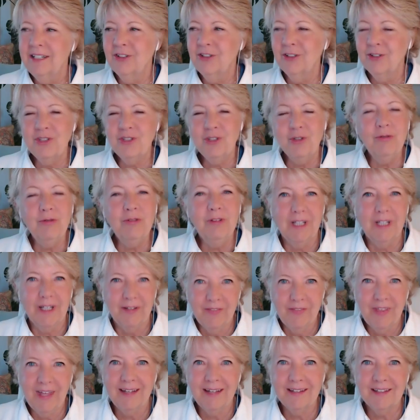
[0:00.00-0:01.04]
Don't you
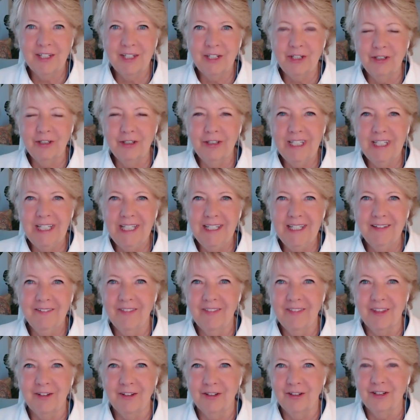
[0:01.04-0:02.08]
love that tyranny of
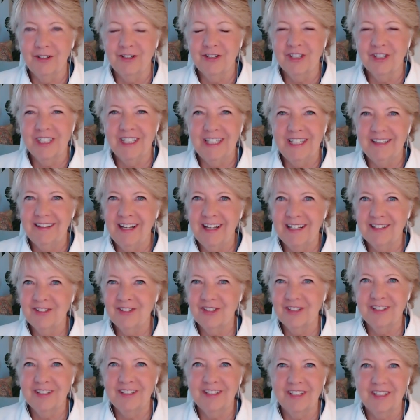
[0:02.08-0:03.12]
the urgent? That's
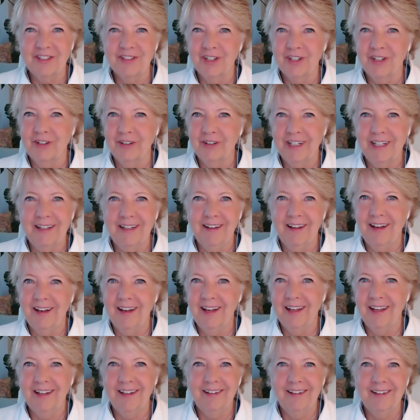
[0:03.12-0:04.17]
just such a great
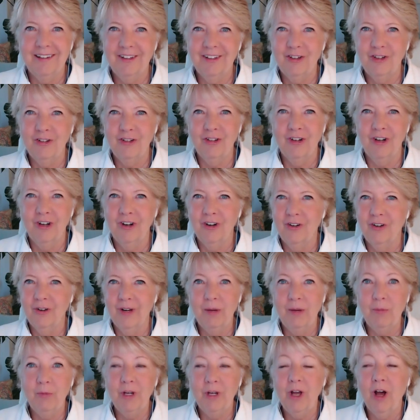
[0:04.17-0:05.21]
line, you know.
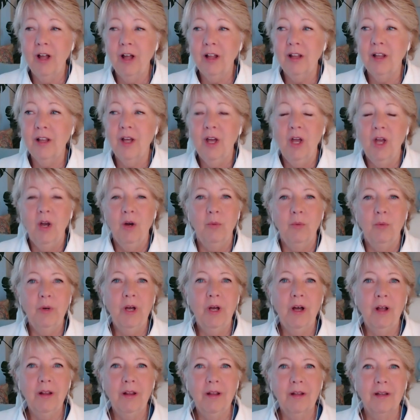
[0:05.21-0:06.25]
and we all we
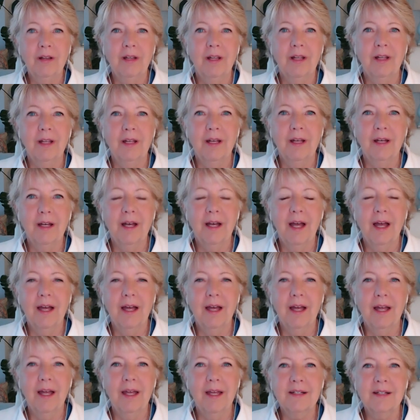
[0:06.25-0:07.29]
all
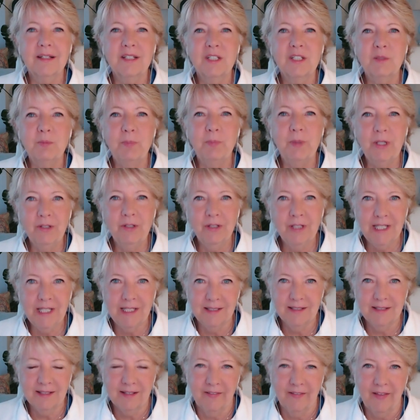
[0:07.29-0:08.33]

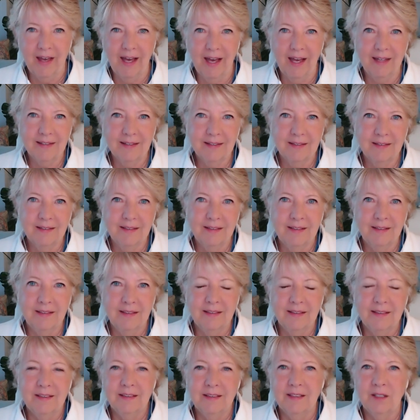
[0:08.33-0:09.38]
experience that
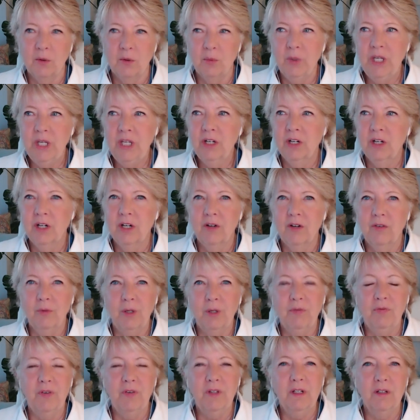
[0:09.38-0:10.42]
that we are we
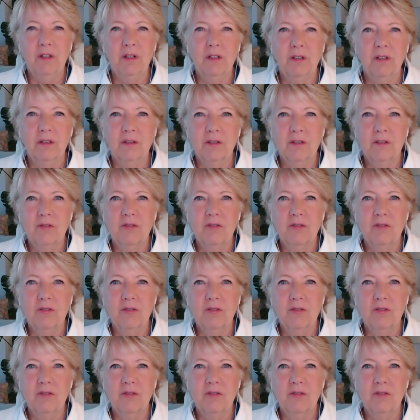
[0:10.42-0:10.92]
feel